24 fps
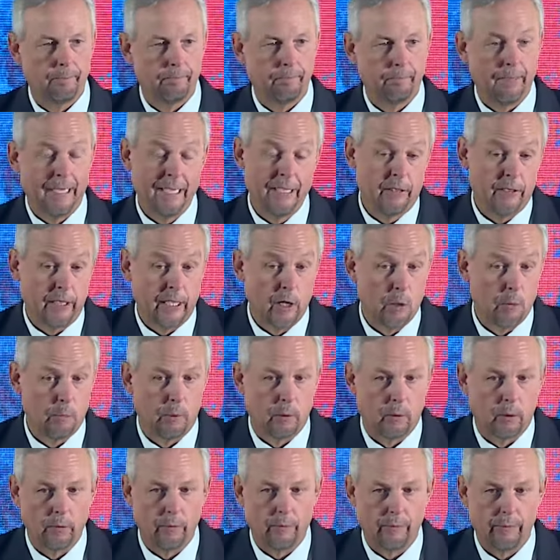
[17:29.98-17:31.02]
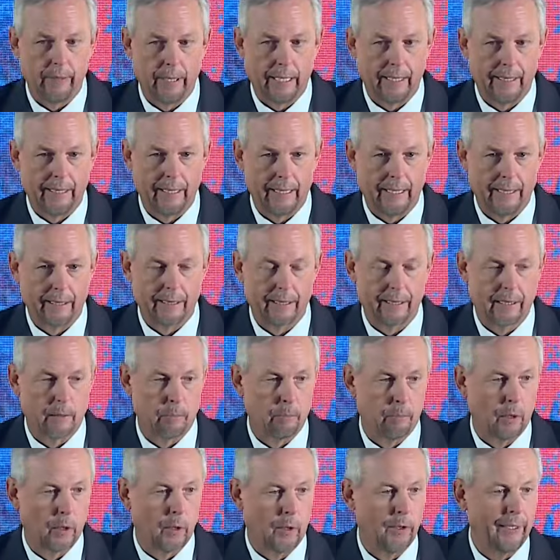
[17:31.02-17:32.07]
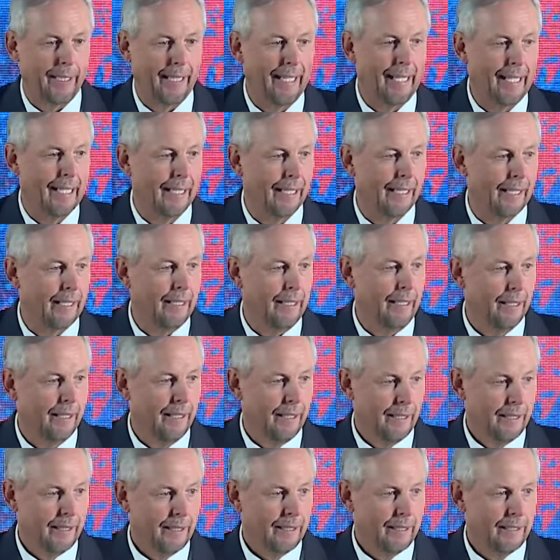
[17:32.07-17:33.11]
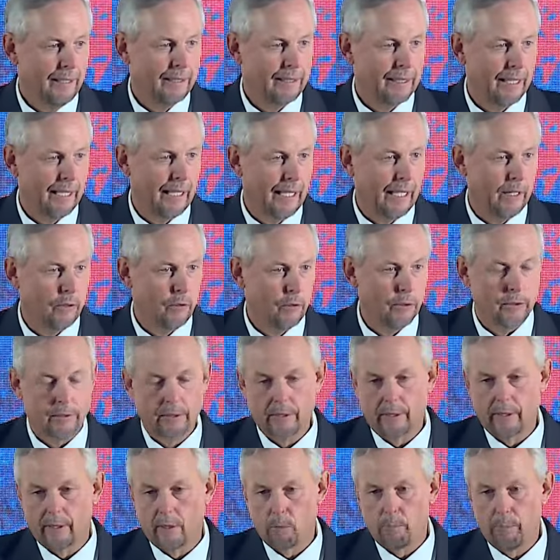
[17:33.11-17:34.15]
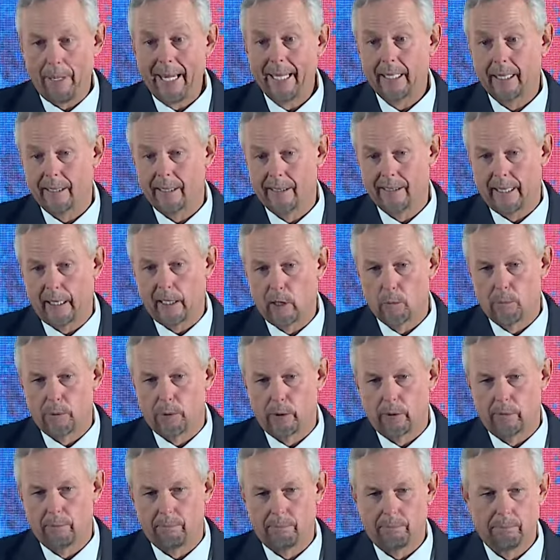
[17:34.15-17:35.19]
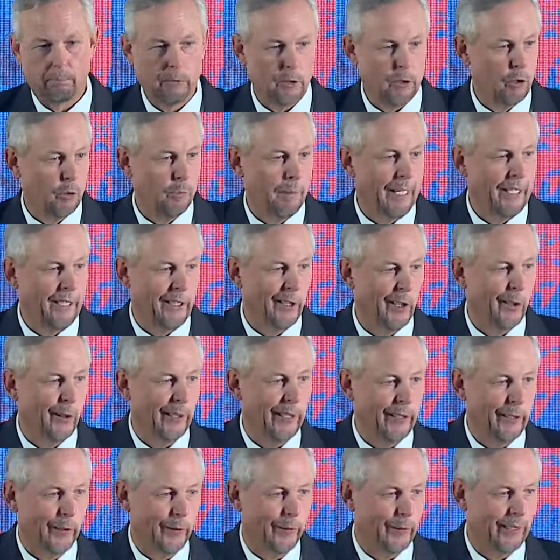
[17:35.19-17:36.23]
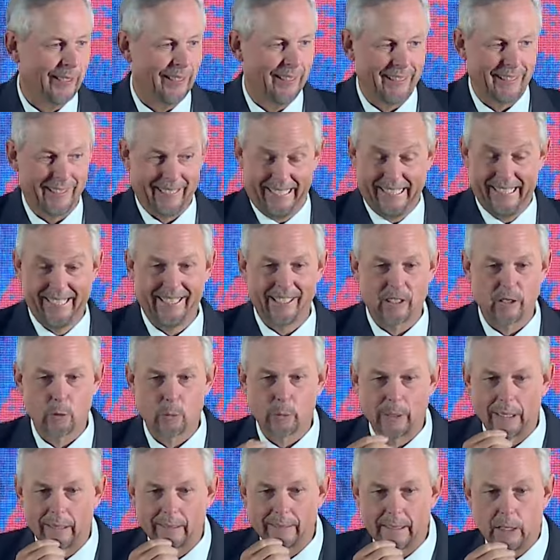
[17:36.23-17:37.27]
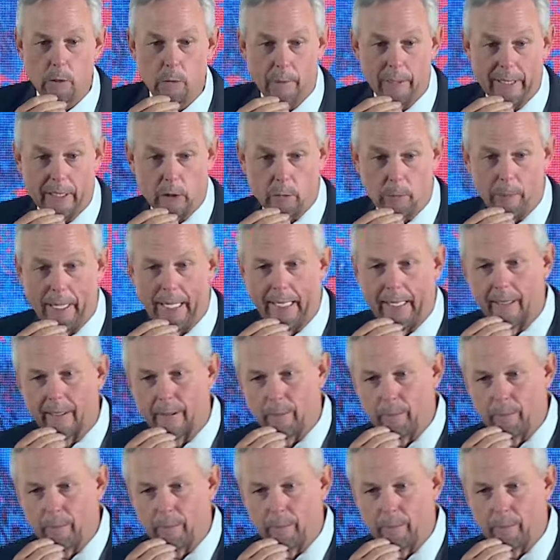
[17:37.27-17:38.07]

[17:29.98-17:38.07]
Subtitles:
in Singapore that has deployed AI is the largest bank in Singapore, which you might know. I know they're in India as well, DBS Bank.